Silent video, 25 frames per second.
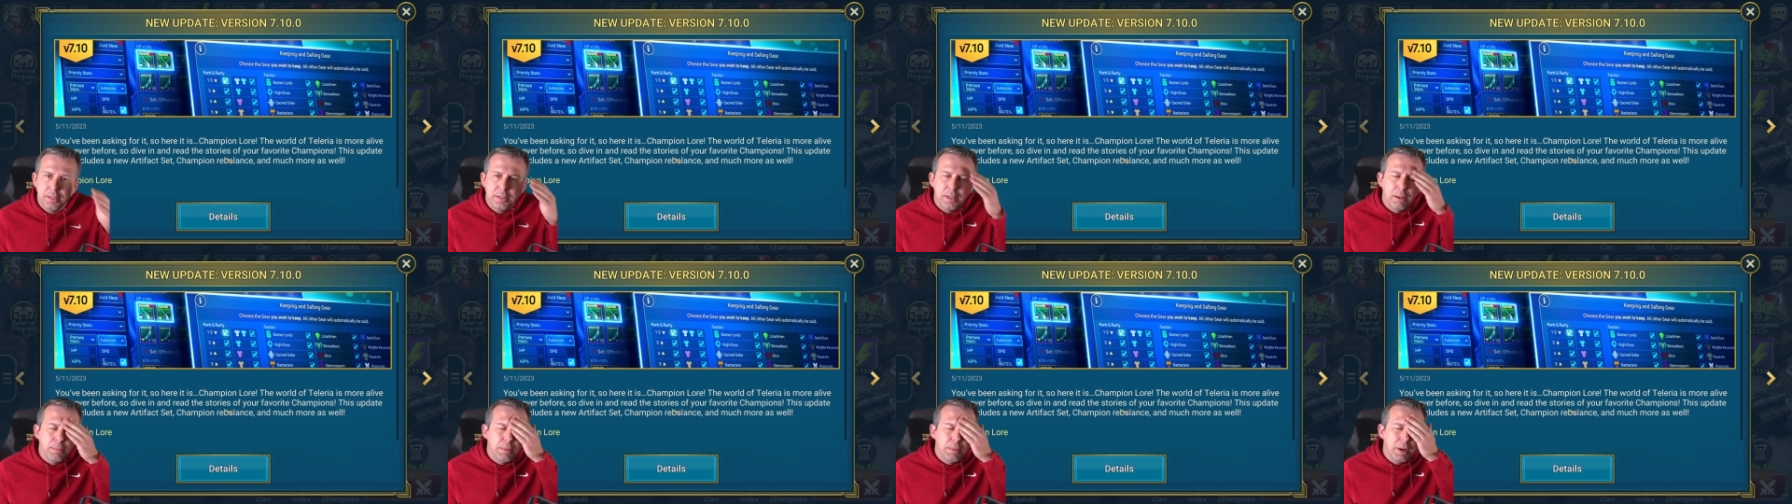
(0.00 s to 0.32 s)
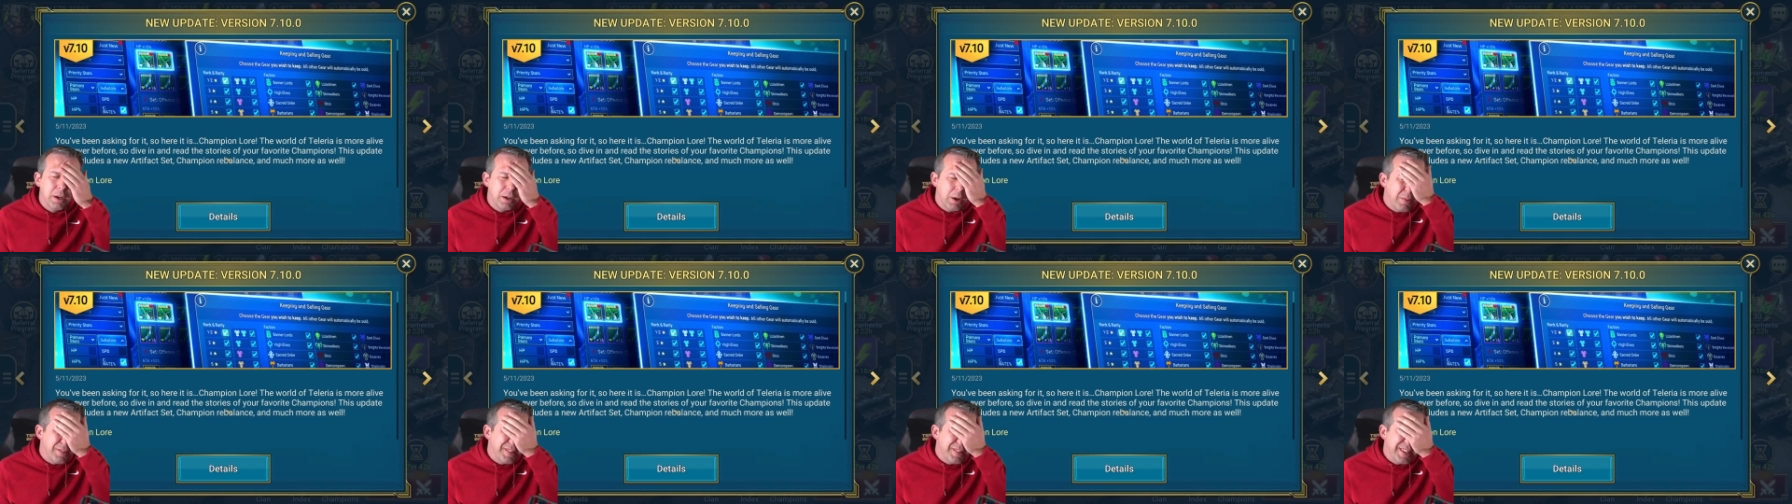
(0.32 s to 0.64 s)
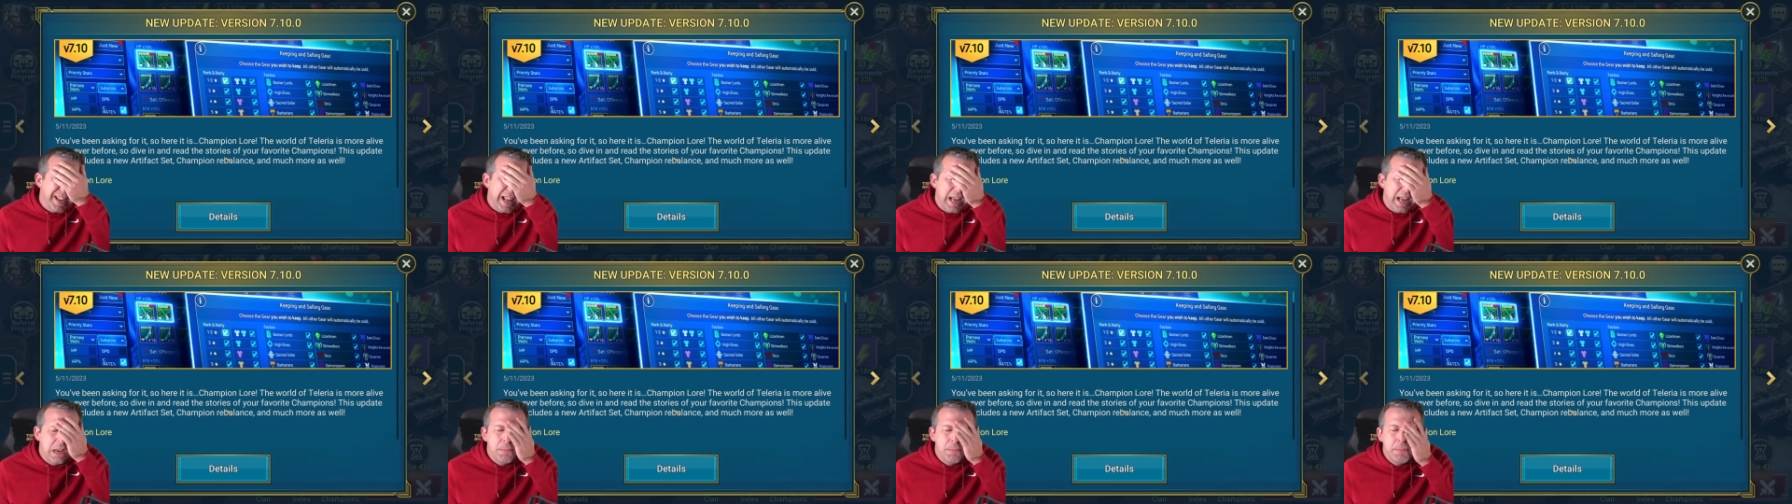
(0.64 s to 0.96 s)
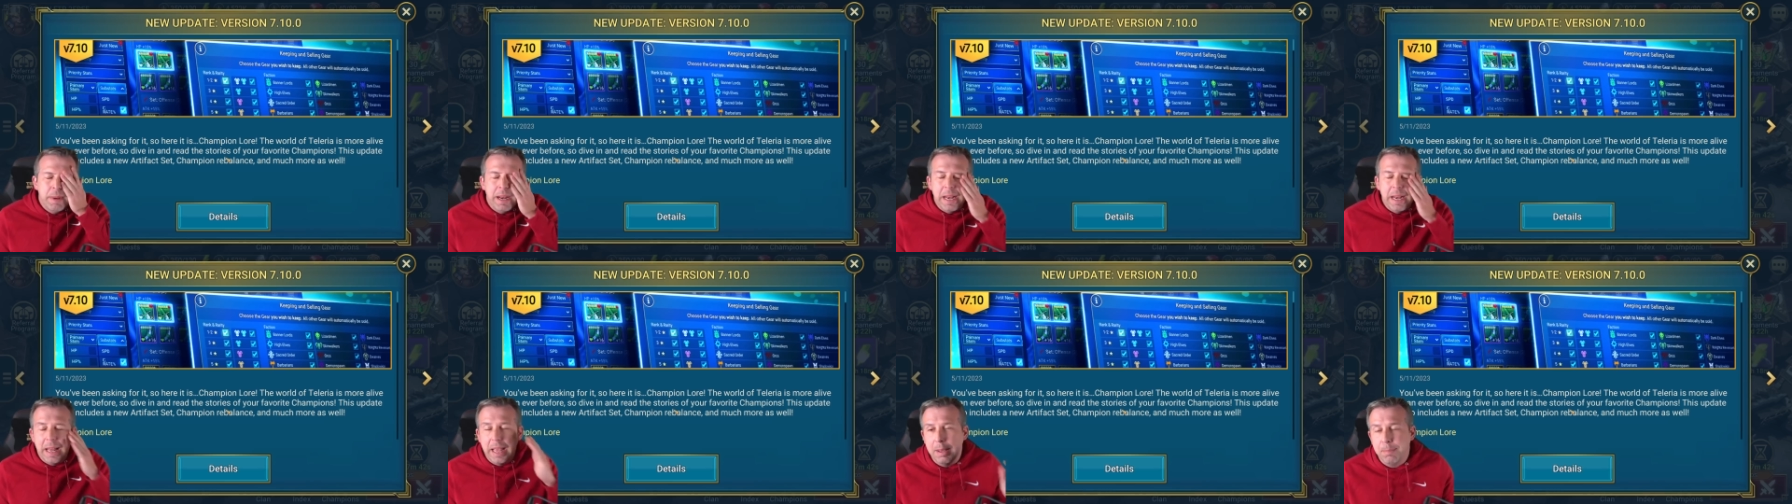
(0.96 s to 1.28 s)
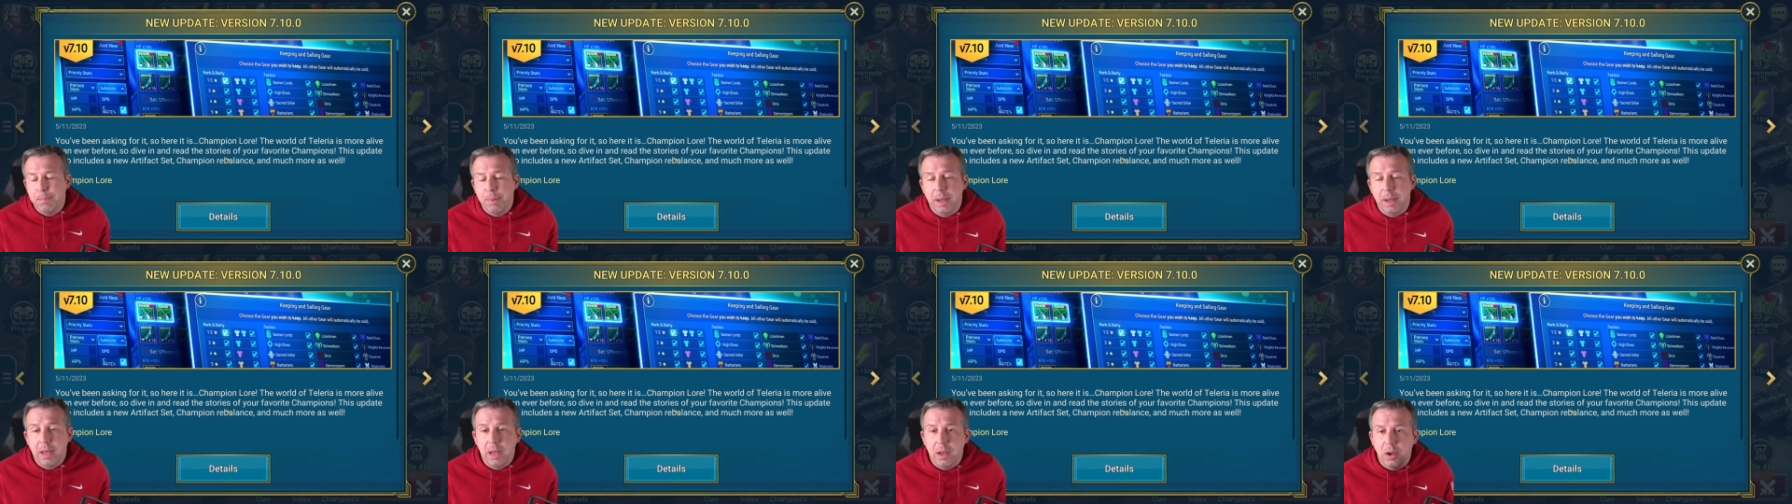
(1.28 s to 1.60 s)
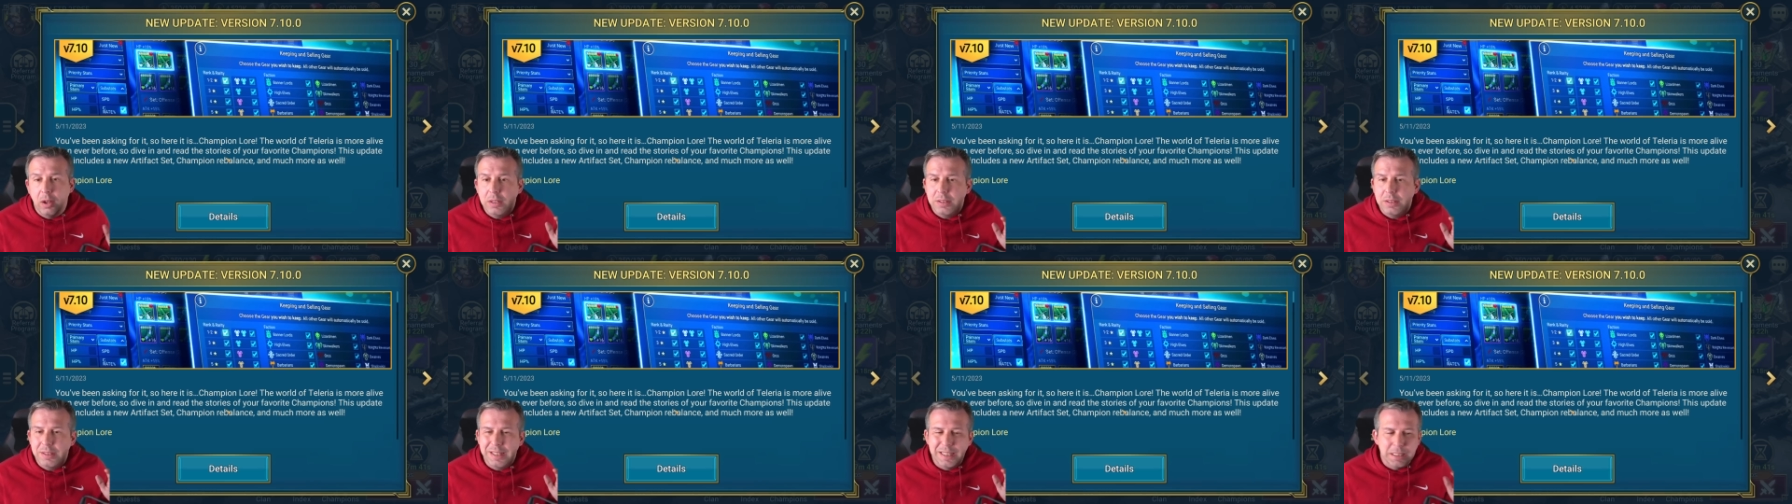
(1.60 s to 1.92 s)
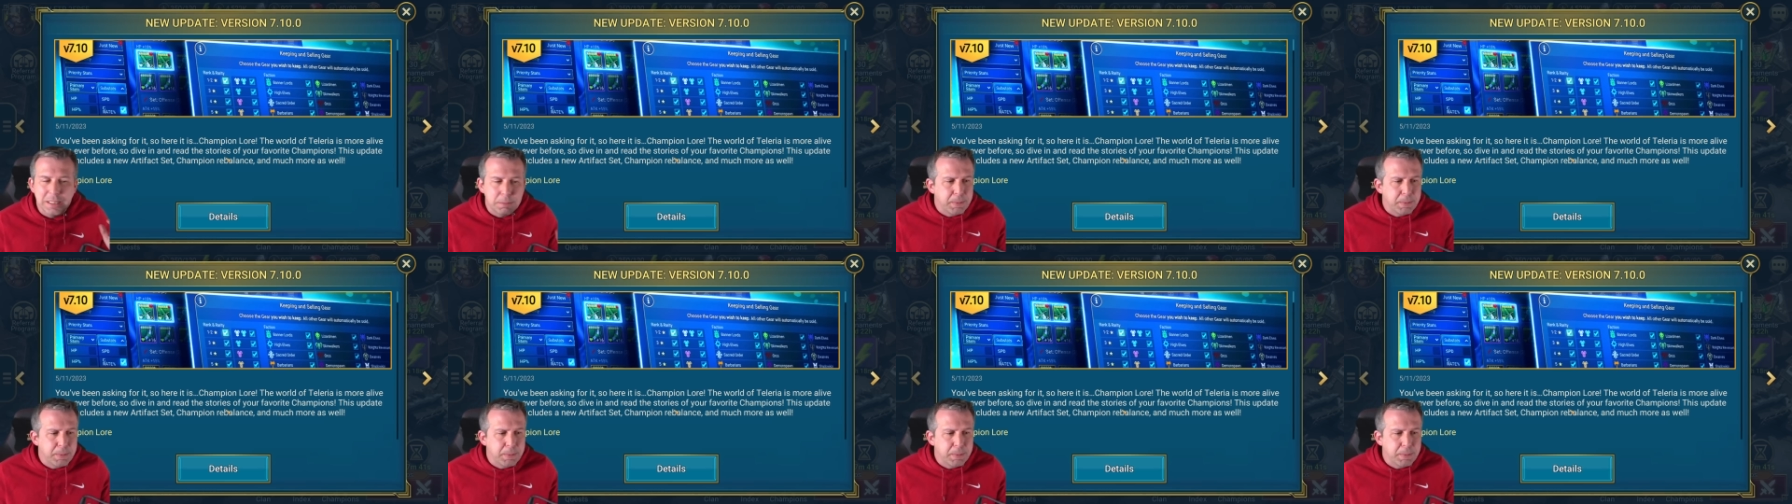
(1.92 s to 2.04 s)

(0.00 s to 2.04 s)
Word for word: So I'm going to go into that in a minute. But honestly,